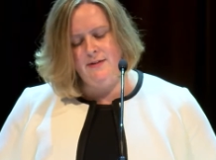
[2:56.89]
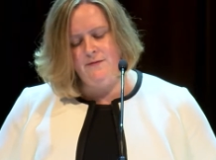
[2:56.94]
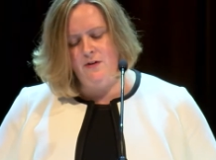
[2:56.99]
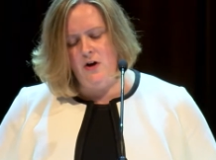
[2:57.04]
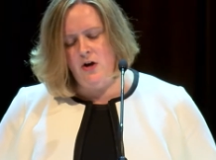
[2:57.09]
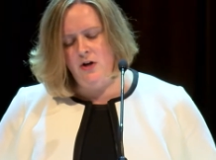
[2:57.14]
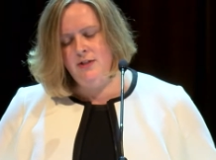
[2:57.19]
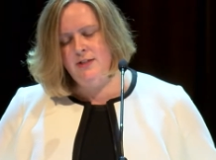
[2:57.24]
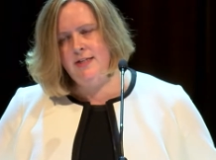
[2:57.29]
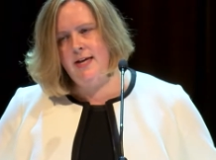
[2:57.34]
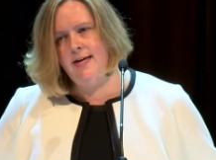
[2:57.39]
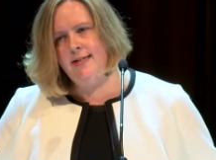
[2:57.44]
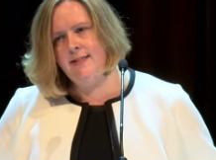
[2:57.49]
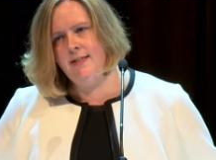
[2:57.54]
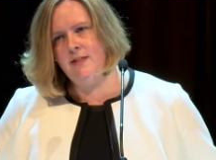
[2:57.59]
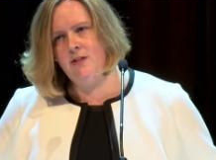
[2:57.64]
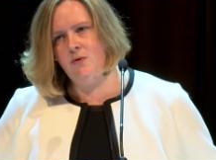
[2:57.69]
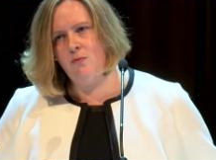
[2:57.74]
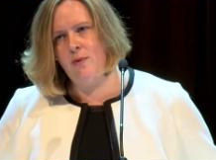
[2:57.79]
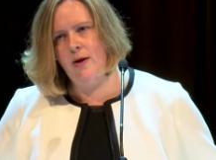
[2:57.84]
of all
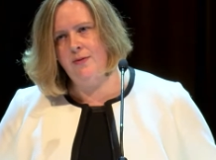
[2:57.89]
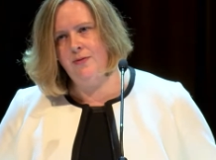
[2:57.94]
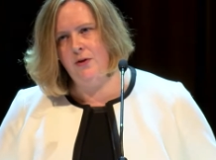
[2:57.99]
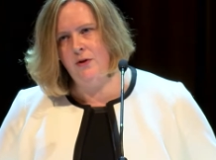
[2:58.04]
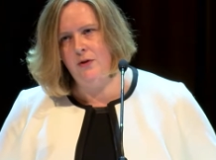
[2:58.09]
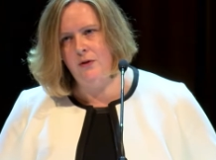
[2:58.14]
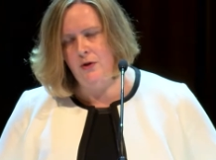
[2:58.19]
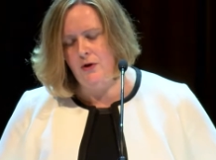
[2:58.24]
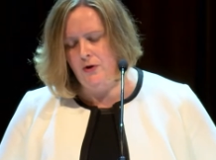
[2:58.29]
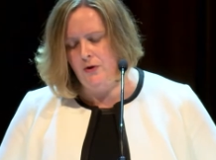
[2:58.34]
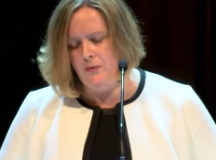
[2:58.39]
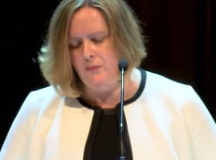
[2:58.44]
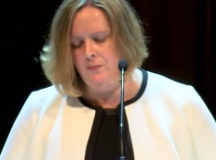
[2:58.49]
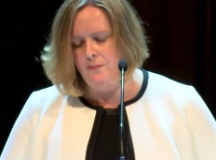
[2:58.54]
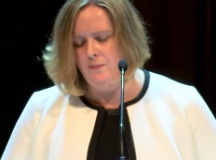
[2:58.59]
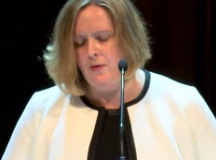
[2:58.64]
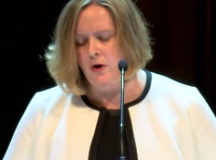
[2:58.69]
sizes around the globe